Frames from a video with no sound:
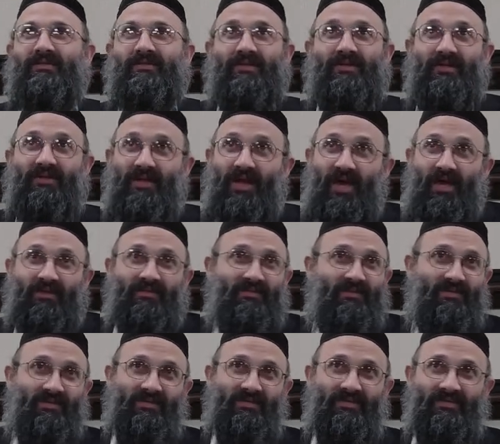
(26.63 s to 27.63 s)
connect
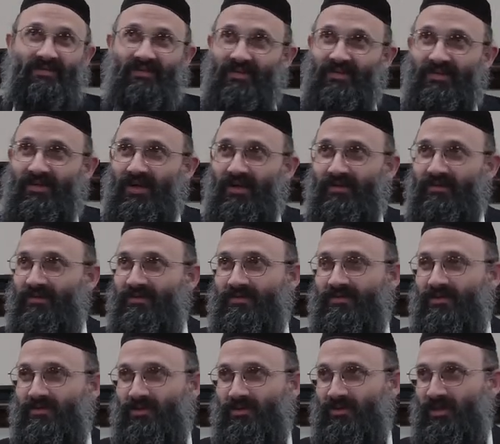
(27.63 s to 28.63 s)
in
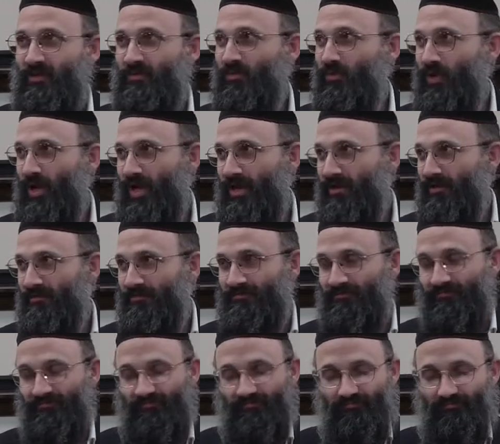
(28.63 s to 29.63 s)
such a deep way.
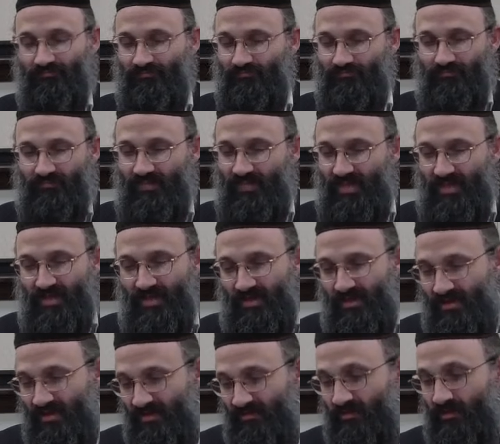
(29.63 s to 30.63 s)

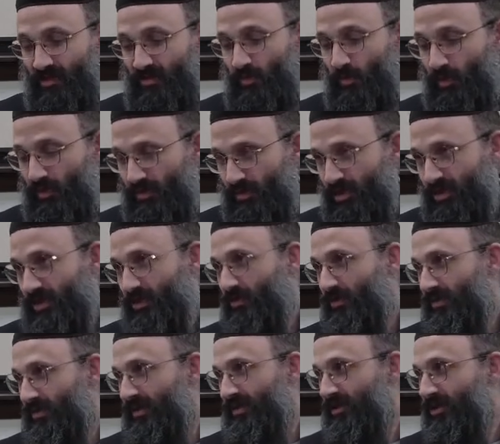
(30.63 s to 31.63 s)
Of course, we're going to share
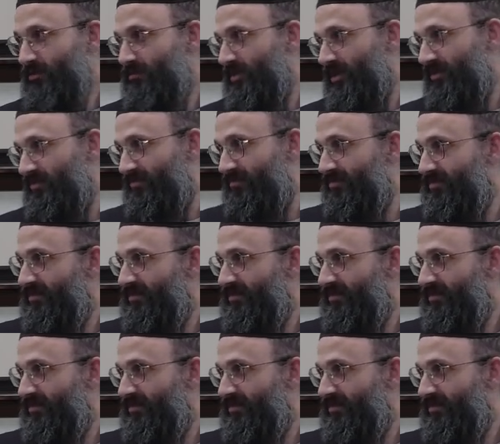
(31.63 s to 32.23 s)
only a little bit of